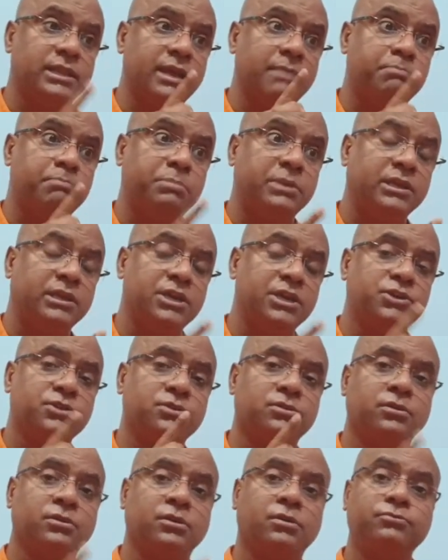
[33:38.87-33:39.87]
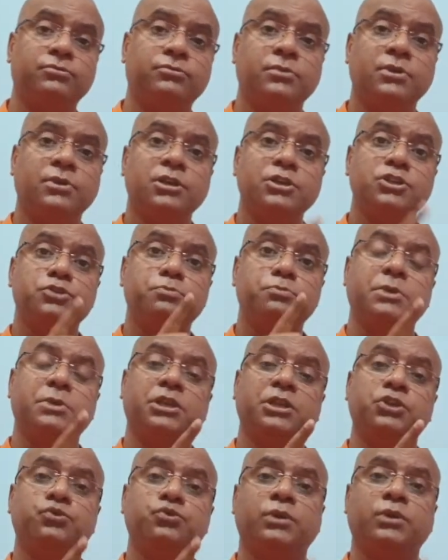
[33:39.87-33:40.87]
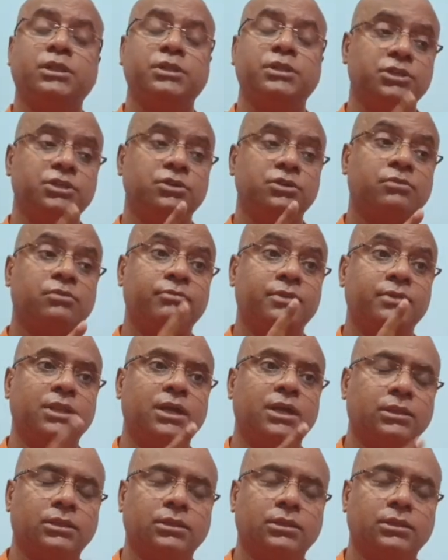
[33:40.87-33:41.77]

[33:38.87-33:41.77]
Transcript: application of spirituality or Vedanta.